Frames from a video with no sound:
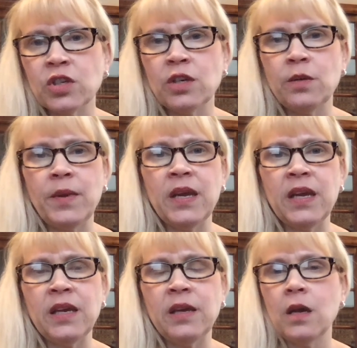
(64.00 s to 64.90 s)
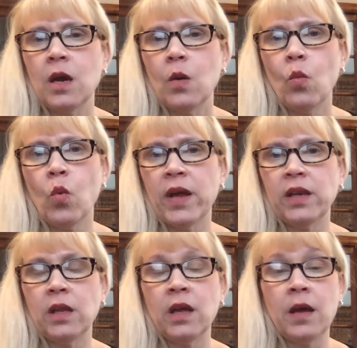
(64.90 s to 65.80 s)
going to be,
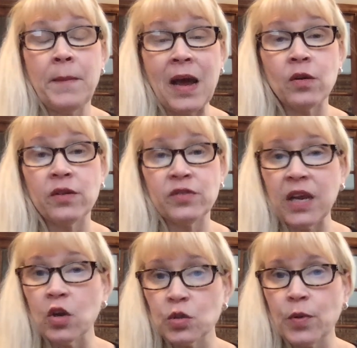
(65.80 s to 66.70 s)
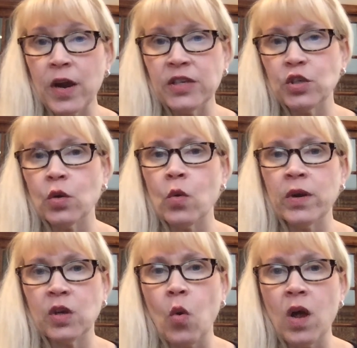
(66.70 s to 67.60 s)
what amount of sales price you're going
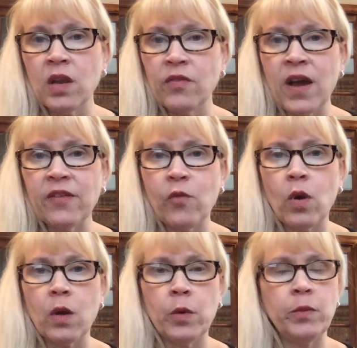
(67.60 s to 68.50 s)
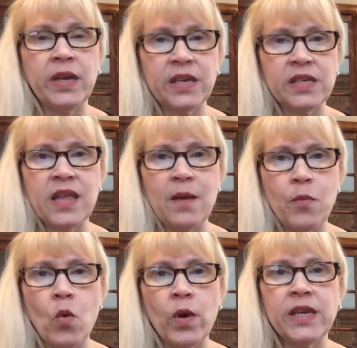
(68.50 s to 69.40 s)
to qualify for when we get to that
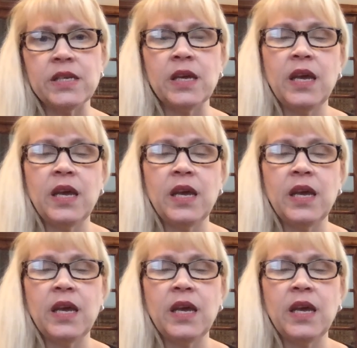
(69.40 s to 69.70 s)
point.